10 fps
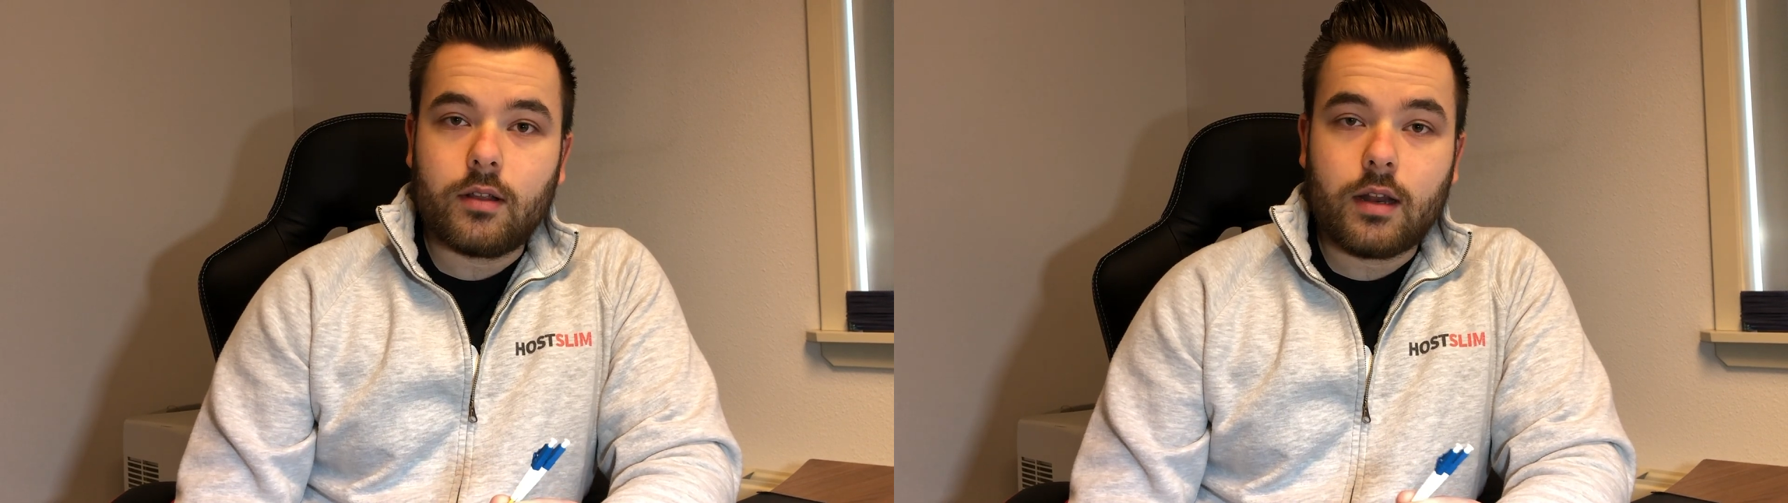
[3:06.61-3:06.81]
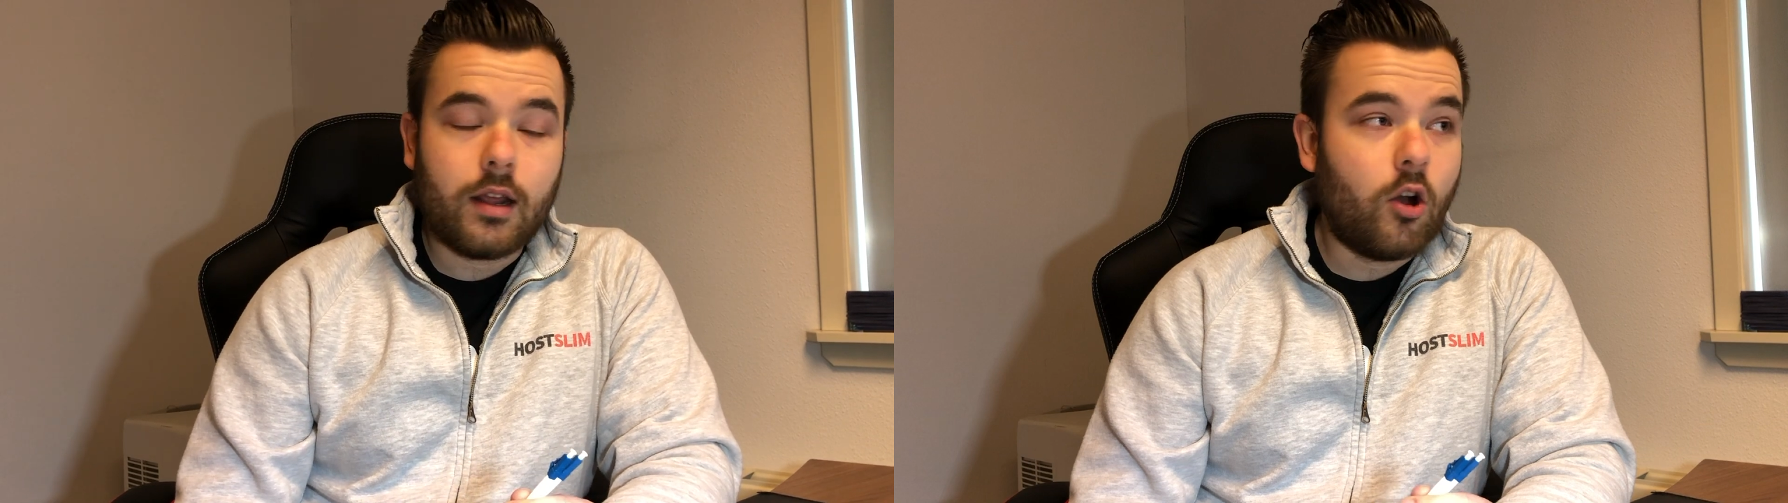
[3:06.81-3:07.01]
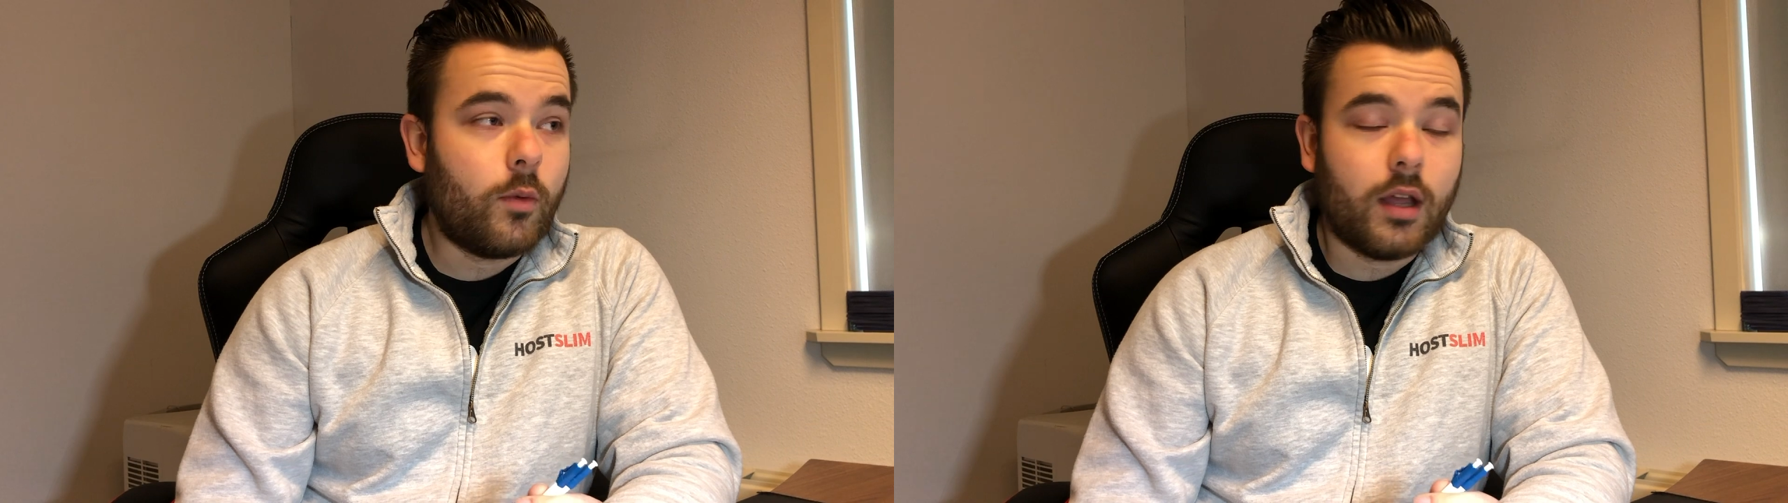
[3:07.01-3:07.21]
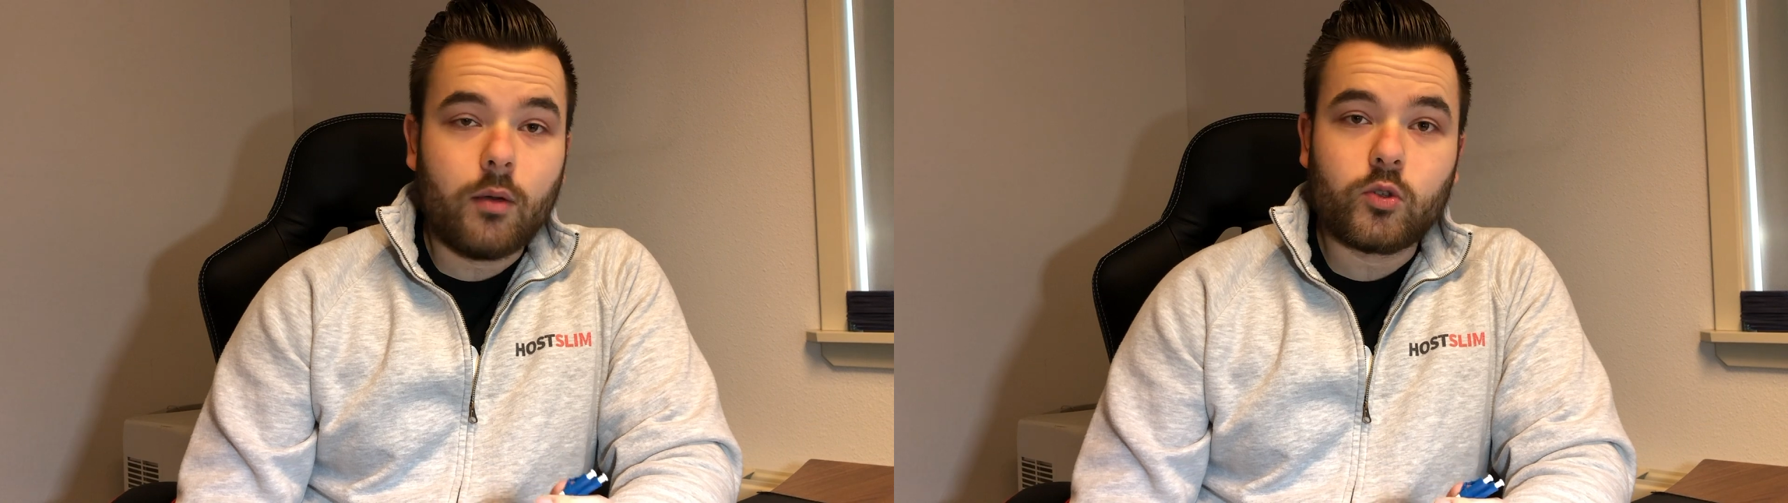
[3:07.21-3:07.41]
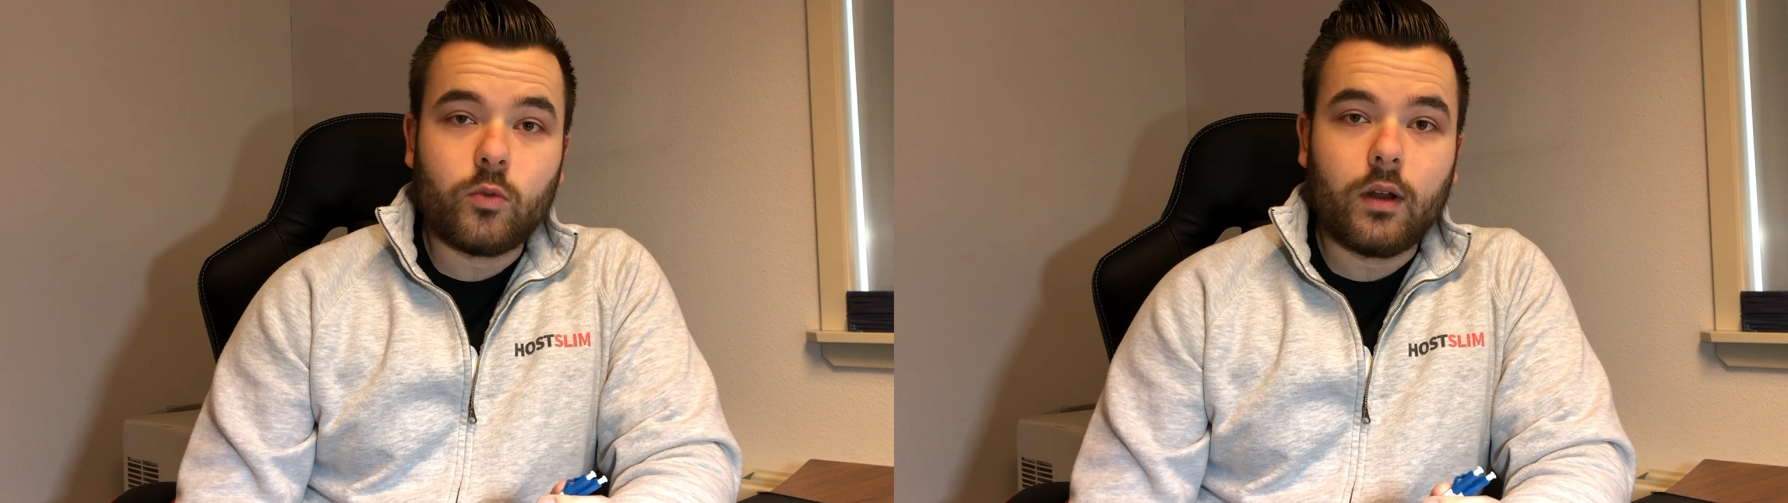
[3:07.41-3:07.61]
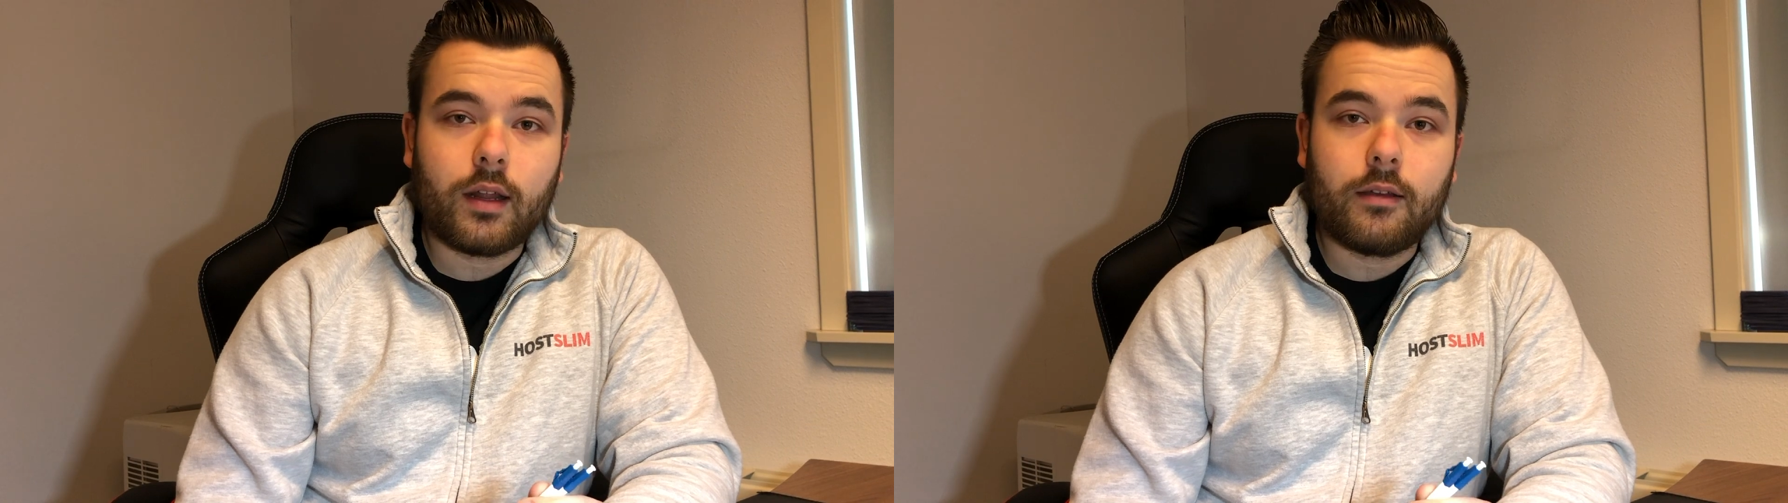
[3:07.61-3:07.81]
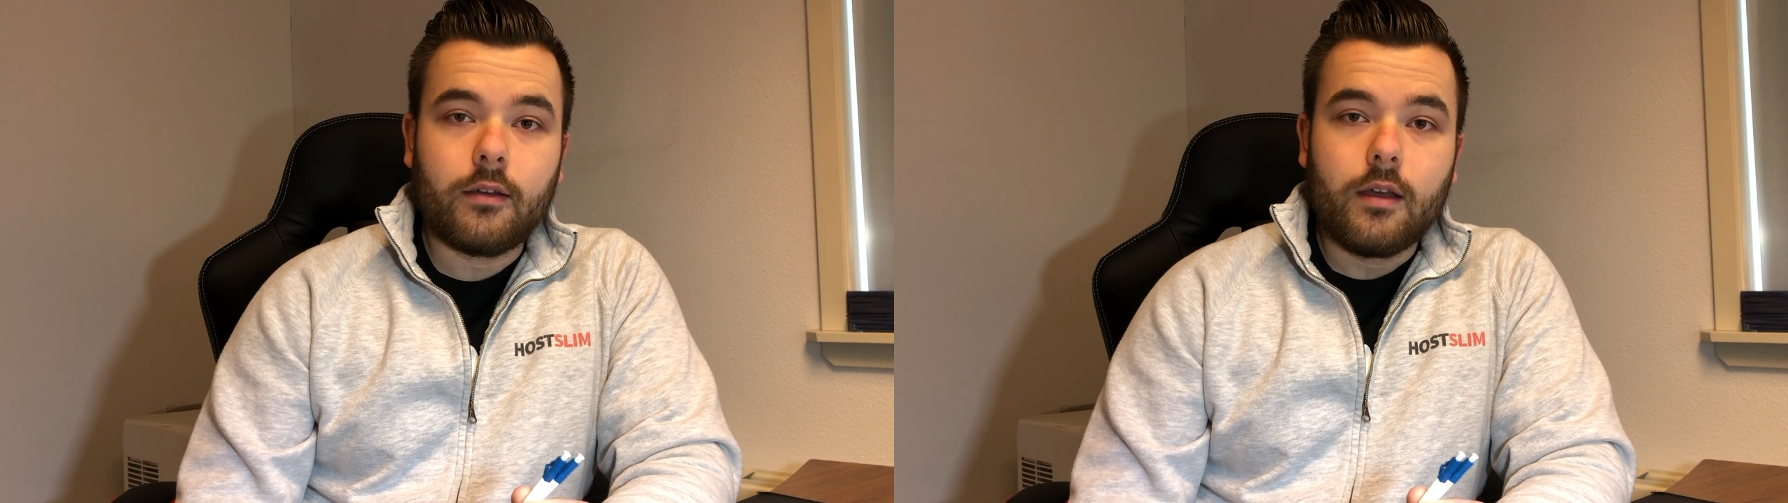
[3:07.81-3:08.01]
and I hope it helps you really